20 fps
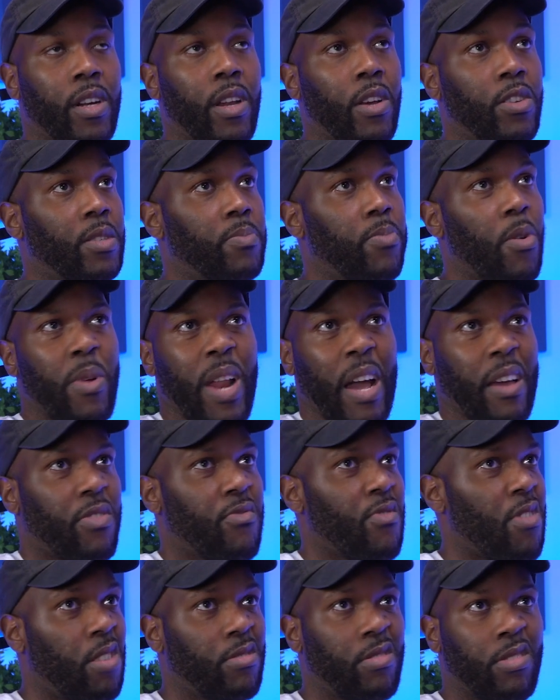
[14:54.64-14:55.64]
close, probably like
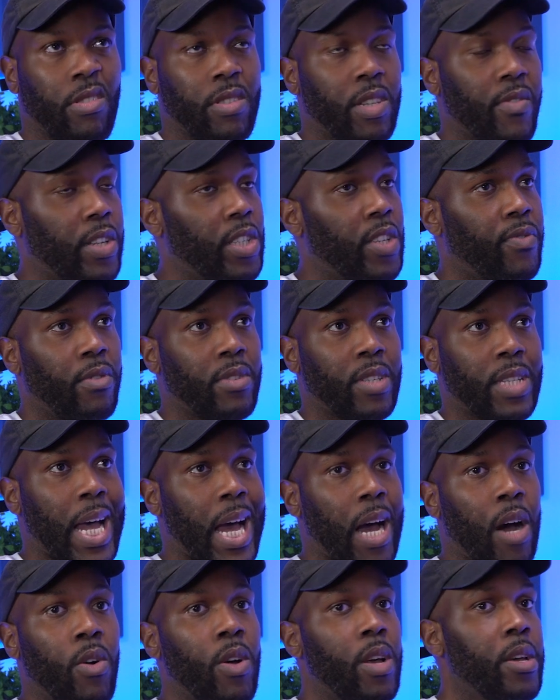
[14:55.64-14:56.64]
300 user interviews
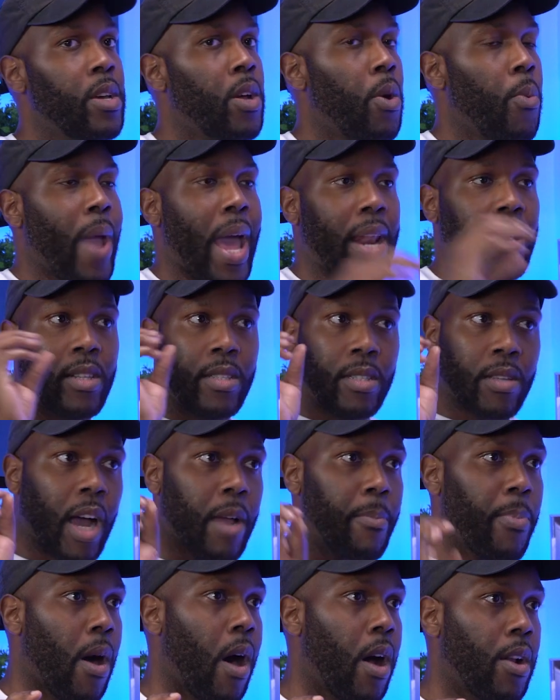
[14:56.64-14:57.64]
now. We had a
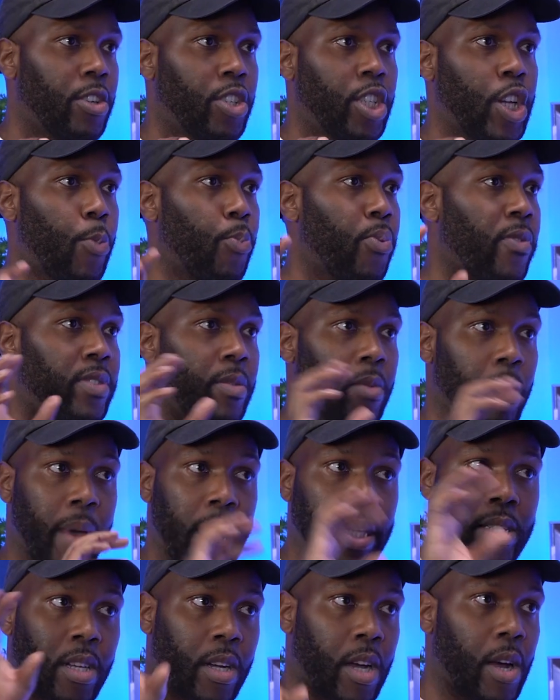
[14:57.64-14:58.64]
design partnership with some
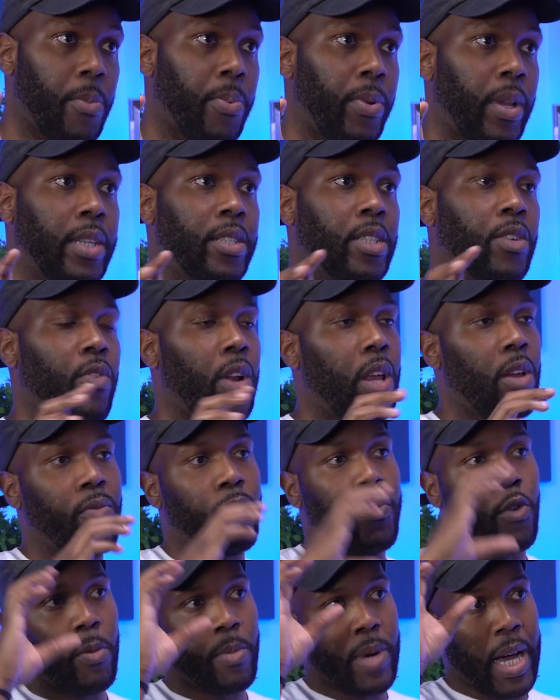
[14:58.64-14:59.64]
amazing companies to really
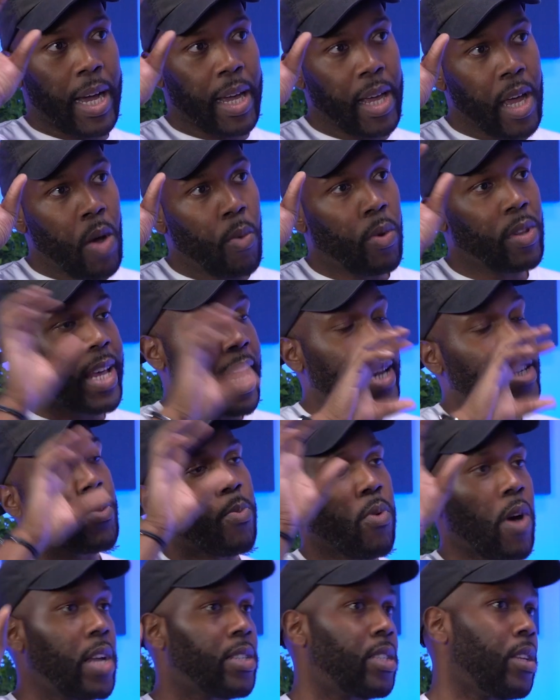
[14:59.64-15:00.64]
inform like what the
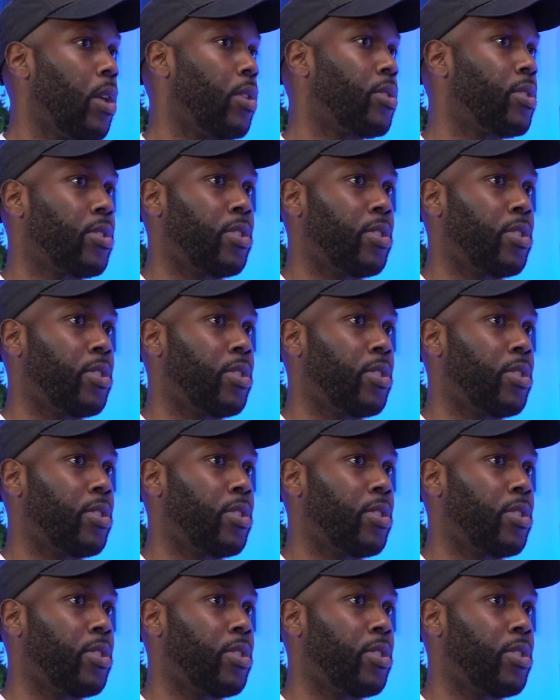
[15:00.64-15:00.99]
enterprise solution